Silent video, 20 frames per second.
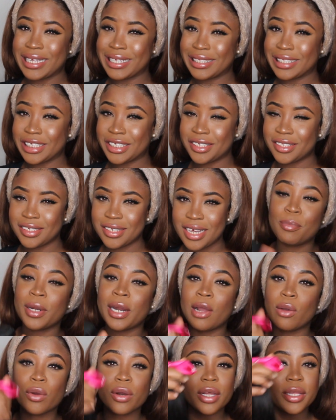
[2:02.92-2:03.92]
inches. But
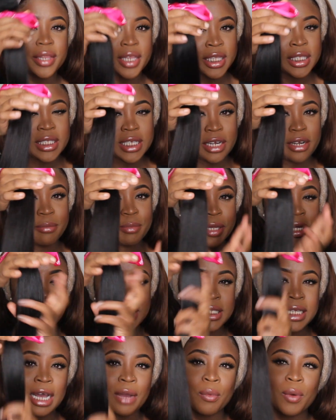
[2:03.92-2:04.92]
I ordered this hair
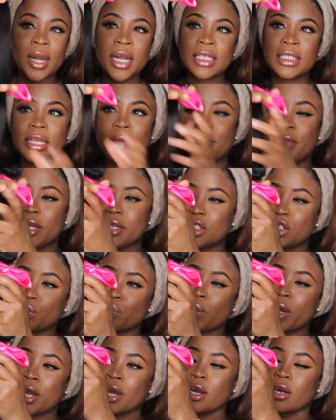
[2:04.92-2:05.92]
because I wanted something to
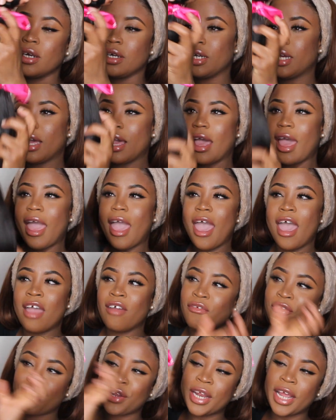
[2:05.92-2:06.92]
wear
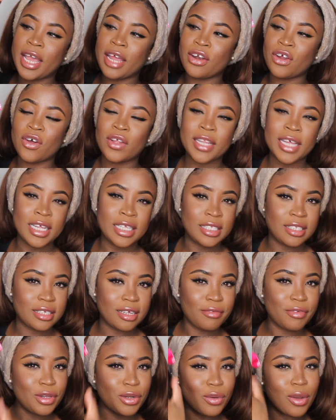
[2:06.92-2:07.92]
every day and all that
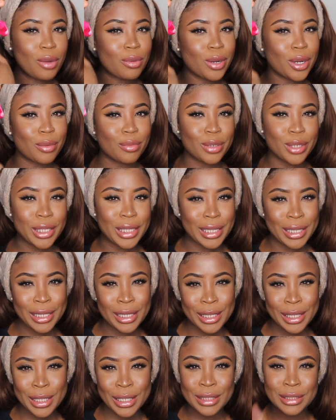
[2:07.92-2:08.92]
stuff. You know, I work with
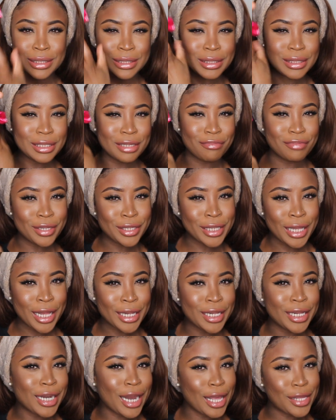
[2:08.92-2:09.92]
kids and stuff like
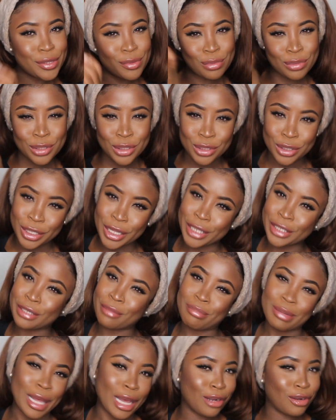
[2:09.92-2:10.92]
that. They're not used to like the
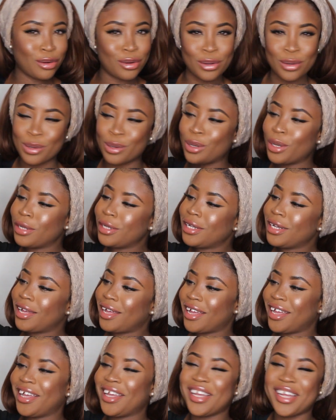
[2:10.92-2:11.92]
black girl
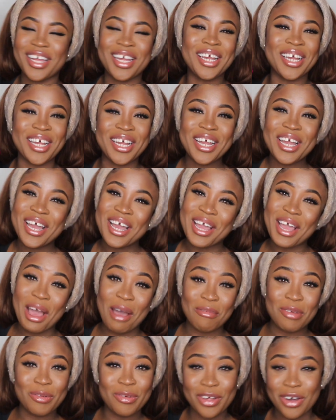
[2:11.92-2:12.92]

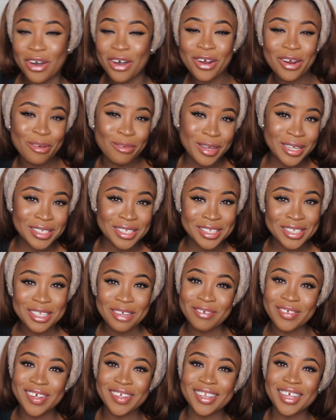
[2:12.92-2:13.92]
coming with all her wigs and
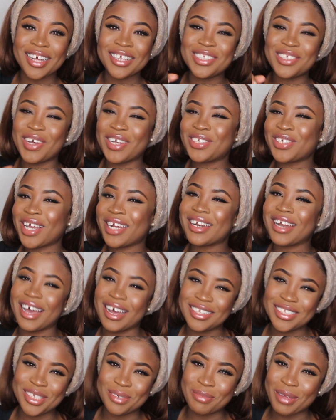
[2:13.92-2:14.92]
stuff like that. So I try
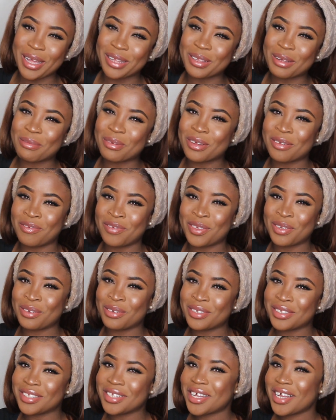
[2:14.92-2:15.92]
not to make them
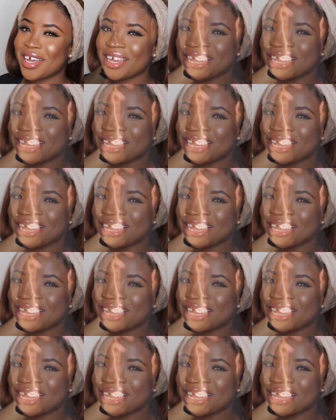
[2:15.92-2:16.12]
confused.